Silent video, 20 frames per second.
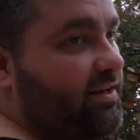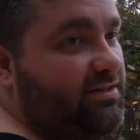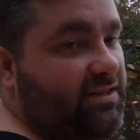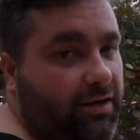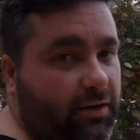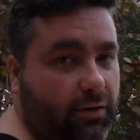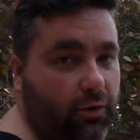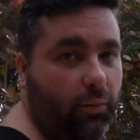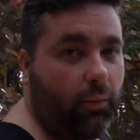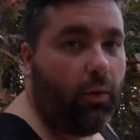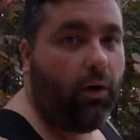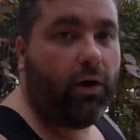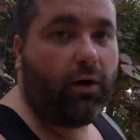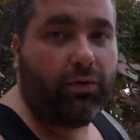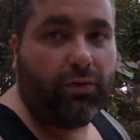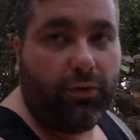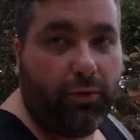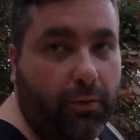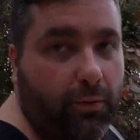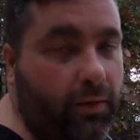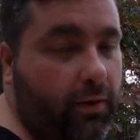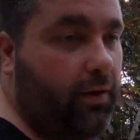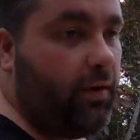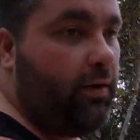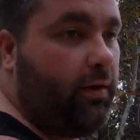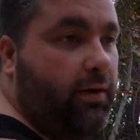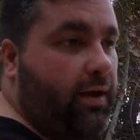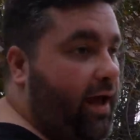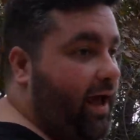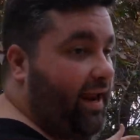that you could walk through
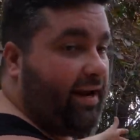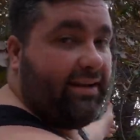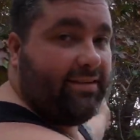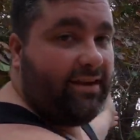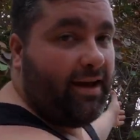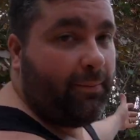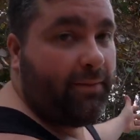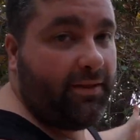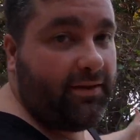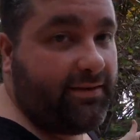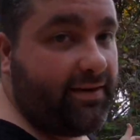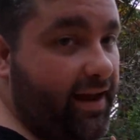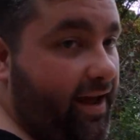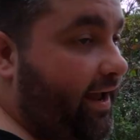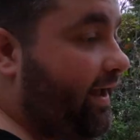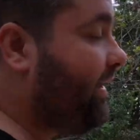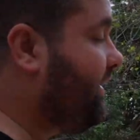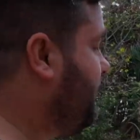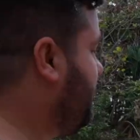any time of the day.